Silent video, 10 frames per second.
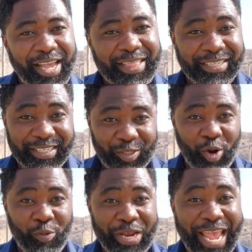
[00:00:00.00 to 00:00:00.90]
This is
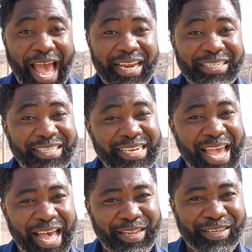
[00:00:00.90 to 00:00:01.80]
your reality
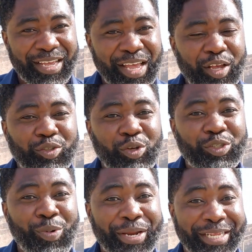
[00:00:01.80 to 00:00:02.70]
now. So
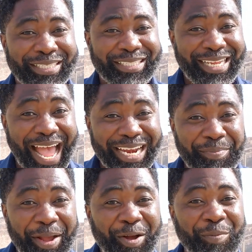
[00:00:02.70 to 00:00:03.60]
to understand
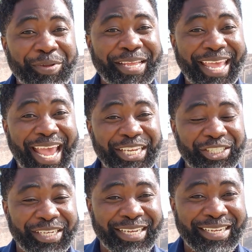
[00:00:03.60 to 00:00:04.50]
my
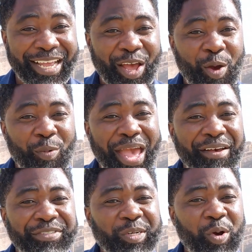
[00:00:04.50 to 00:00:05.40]
communication, we
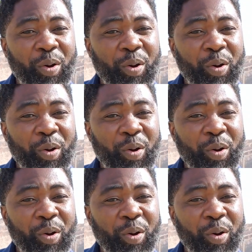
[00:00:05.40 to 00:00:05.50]
have to go